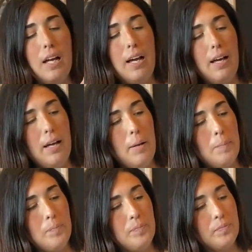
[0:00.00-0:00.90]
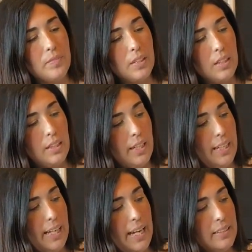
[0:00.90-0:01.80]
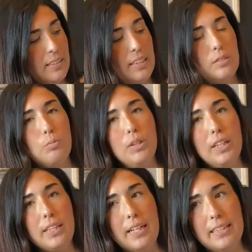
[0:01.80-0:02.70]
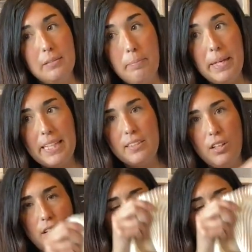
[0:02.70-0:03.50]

Um, it has these really nice beads on